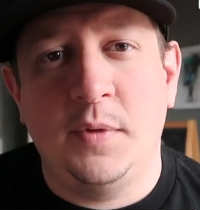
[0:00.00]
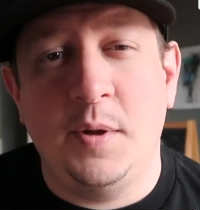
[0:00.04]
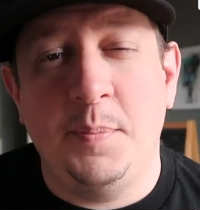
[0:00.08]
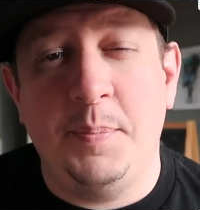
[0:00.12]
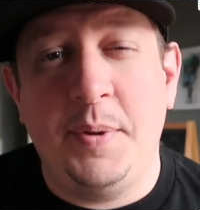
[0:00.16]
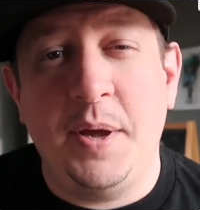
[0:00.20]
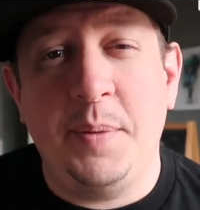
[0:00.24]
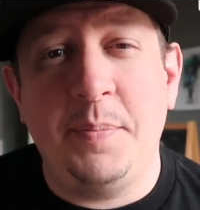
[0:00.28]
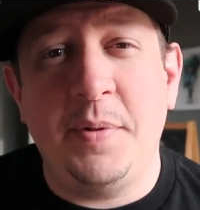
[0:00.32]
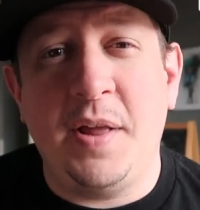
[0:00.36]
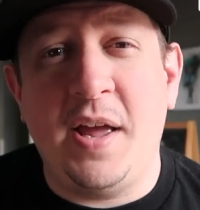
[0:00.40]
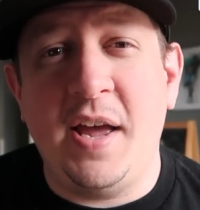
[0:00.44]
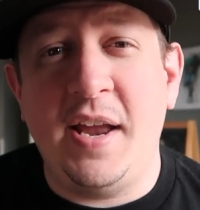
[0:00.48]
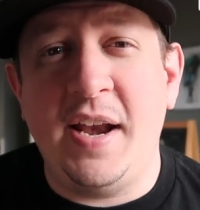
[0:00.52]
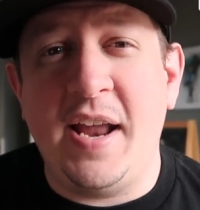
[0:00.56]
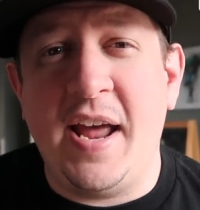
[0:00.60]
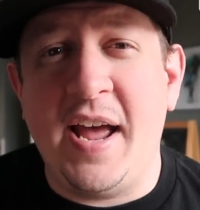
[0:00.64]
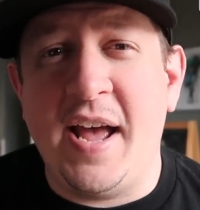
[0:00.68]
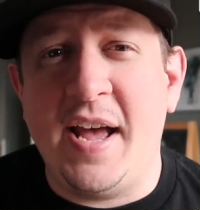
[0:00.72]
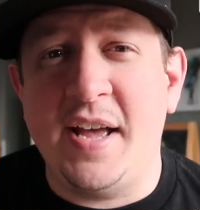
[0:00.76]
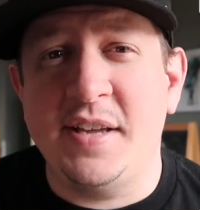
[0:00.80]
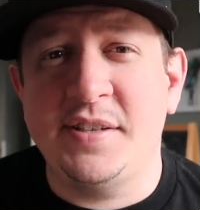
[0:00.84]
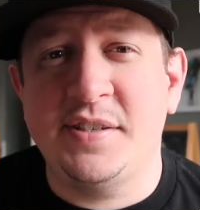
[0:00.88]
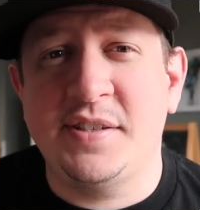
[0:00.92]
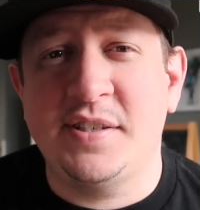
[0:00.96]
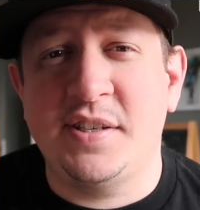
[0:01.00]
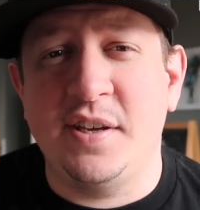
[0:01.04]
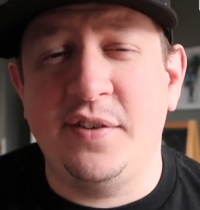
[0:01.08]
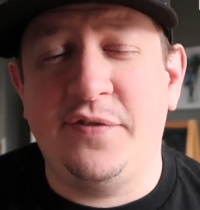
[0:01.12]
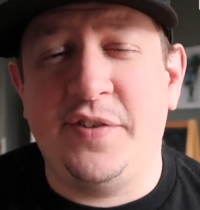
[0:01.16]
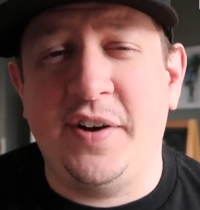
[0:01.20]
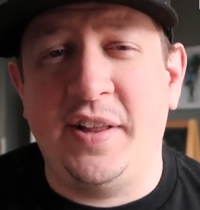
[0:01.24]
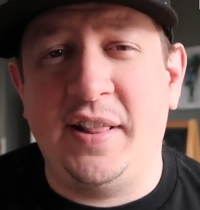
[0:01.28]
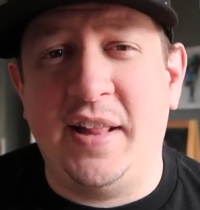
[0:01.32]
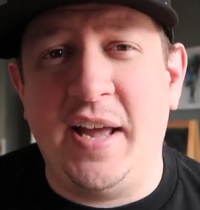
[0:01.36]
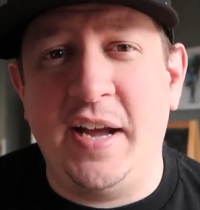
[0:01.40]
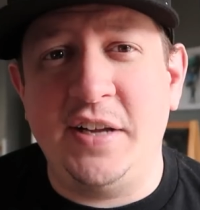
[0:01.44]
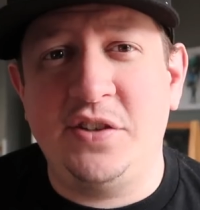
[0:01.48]
Big blind asks if
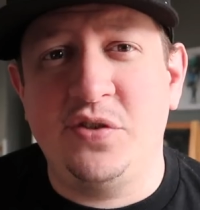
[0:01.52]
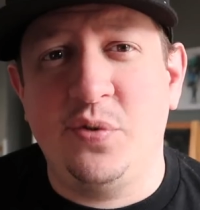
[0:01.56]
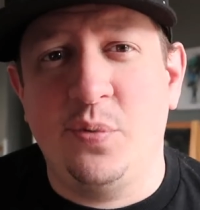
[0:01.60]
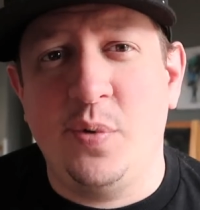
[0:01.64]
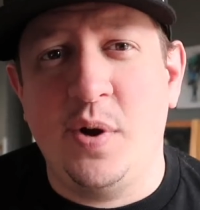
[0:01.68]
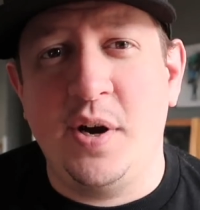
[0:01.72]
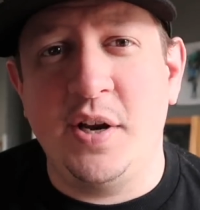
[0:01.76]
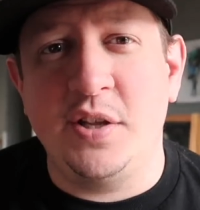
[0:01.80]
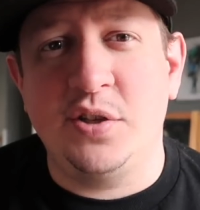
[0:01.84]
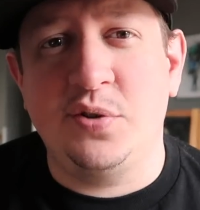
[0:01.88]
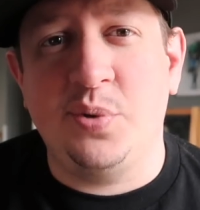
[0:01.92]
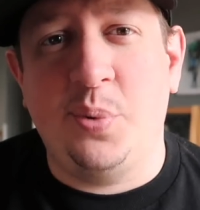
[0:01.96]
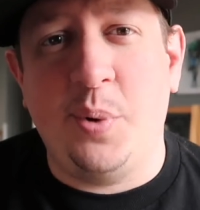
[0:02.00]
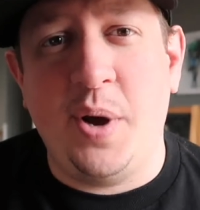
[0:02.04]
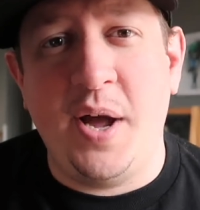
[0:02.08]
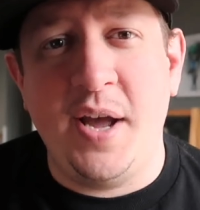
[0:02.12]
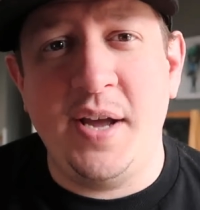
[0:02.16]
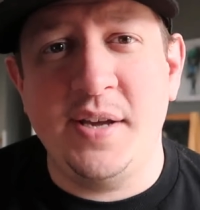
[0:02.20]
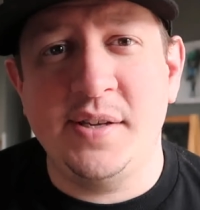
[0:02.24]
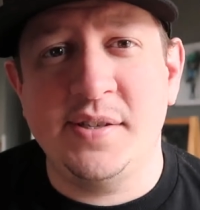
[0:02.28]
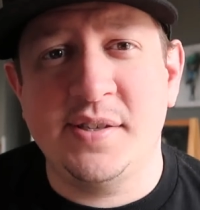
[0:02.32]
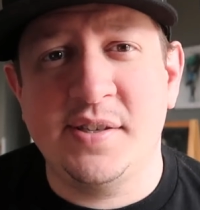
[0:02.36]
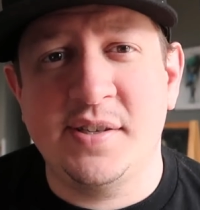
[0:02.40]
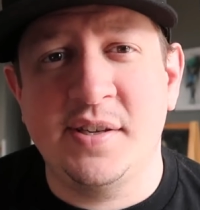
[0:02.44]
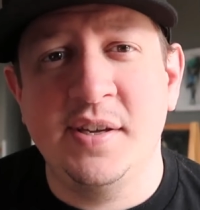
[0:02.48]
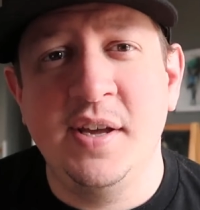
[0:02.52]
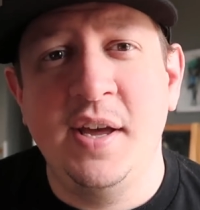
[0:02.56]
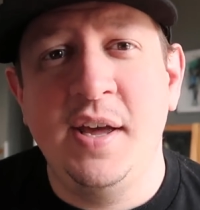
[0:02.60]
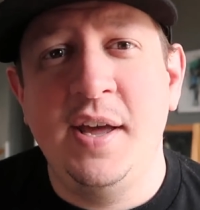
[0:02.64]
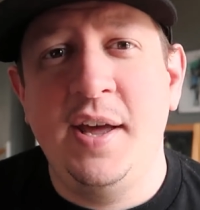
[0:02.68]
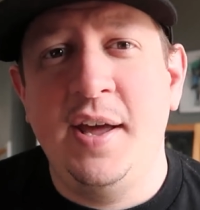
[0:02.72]
I'd like to run it twice.